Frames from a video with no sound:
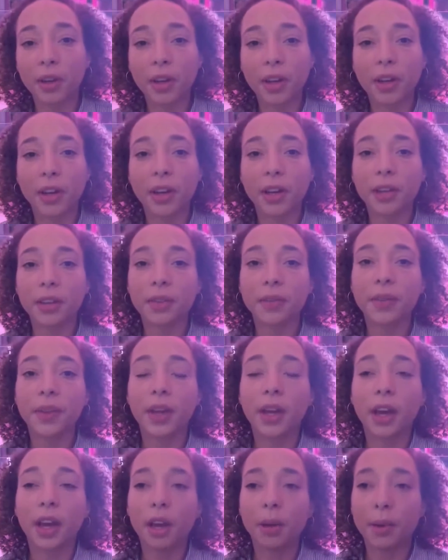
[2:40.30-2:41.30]
learning
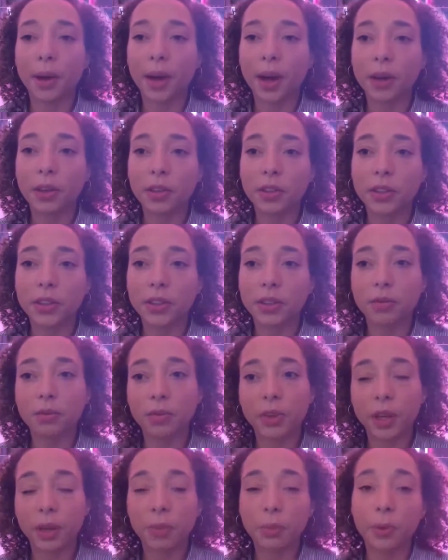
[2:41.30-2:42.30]
and about how it's
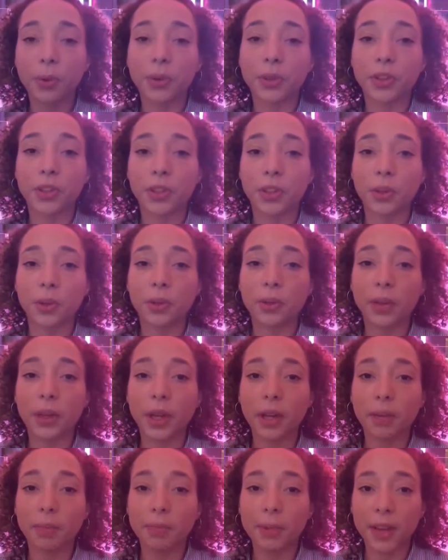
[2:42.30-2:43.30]
really important to
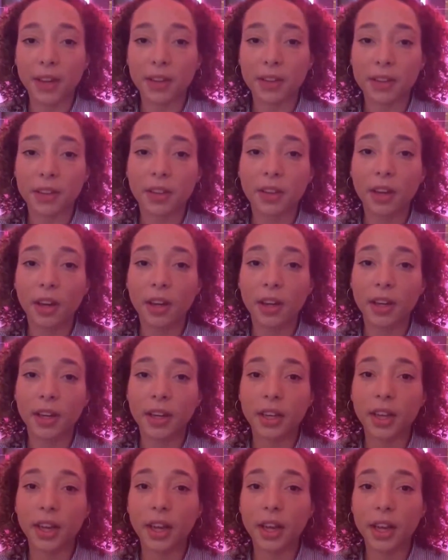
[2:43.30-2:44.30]
embed
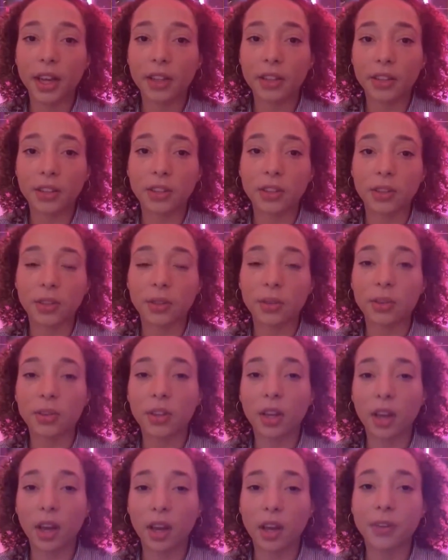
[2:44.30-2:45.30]
learning into
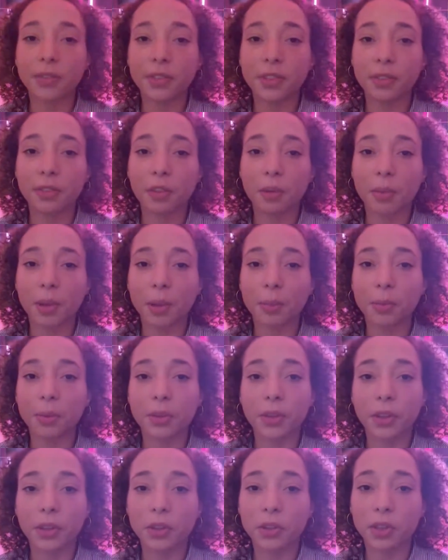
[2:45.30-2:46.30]
the lives of the people
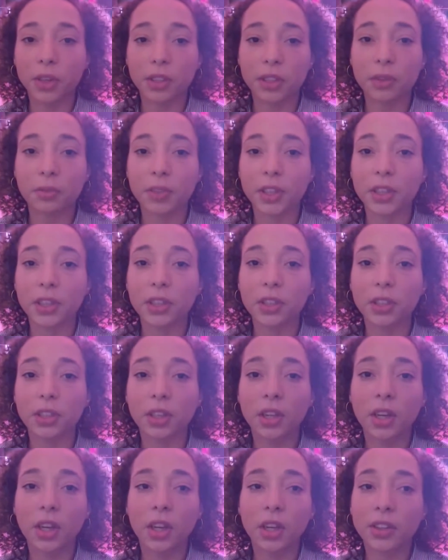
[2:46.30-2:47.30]
that you're trying to reach
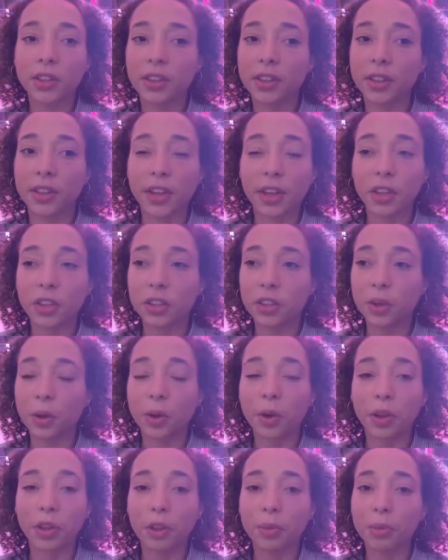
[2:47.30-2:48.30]
so that they can do
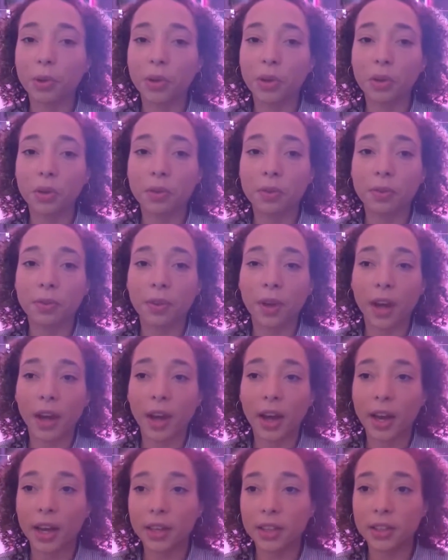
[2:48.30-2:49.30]
it on the move
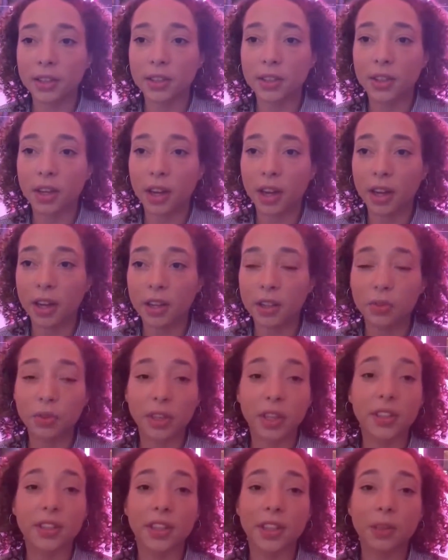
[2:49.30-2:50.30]
and it's
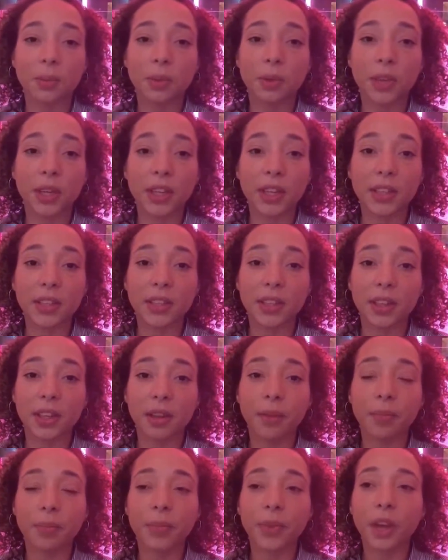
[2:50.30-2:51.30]
really accessible and easy.
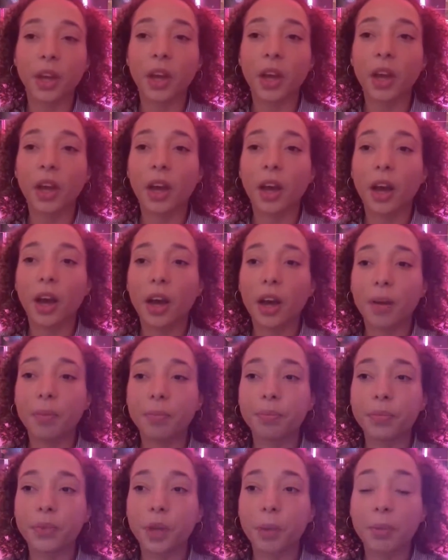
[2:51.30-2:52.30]

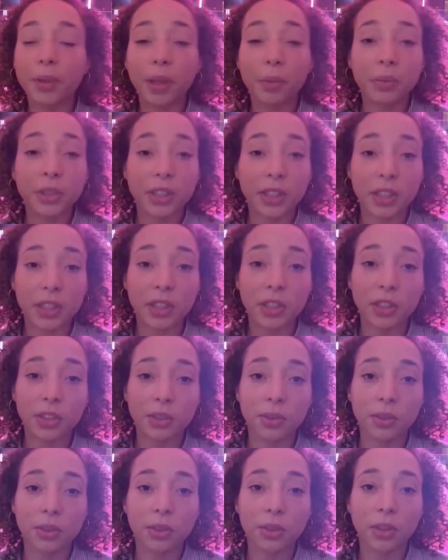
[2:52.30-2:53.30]
Mm-hmm. But then we did actually go
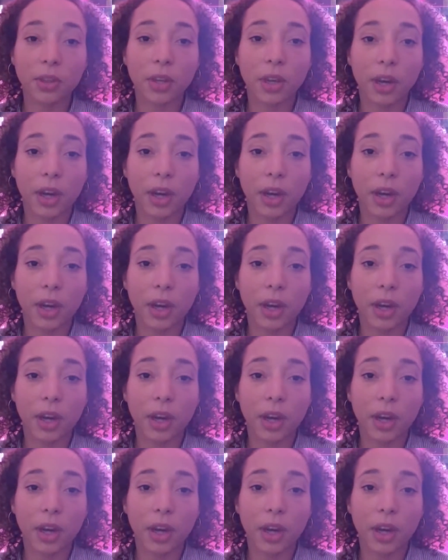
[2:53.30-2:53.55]
to